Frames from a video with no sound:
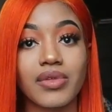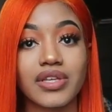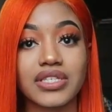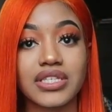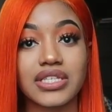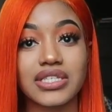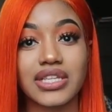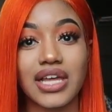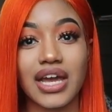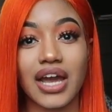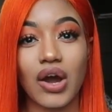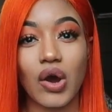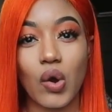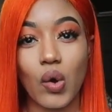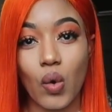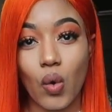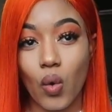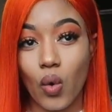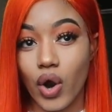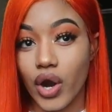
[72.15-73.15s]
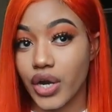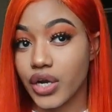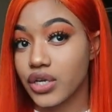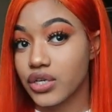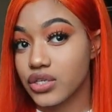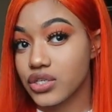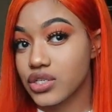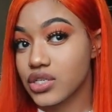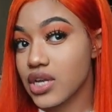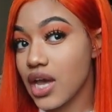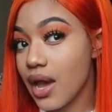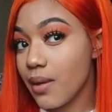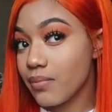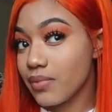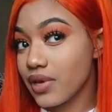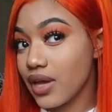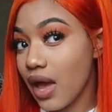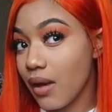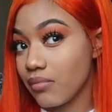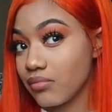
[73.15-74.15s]
This is like a orange.
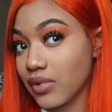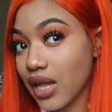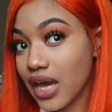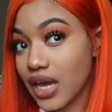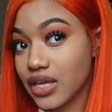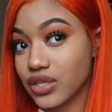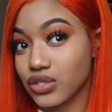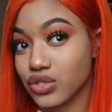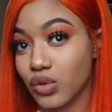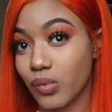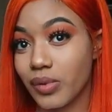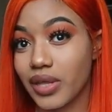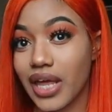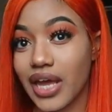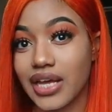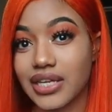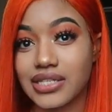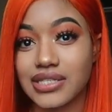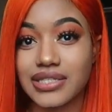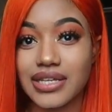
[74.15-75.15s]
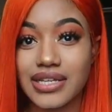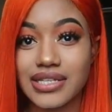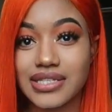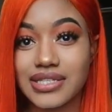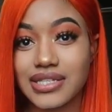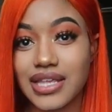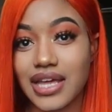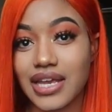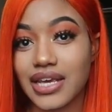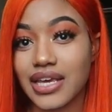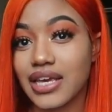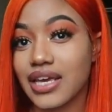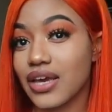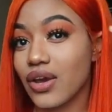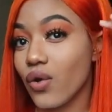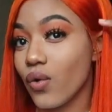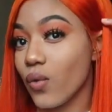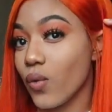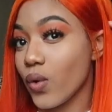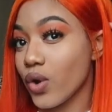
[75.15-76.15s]
I'm like assuming like a
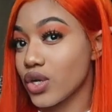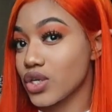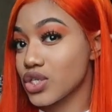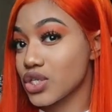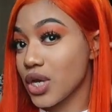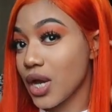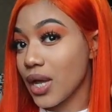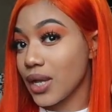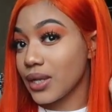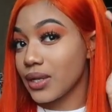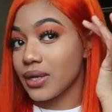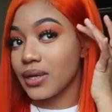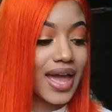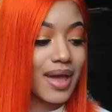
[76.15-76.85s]
sunsetty orange color.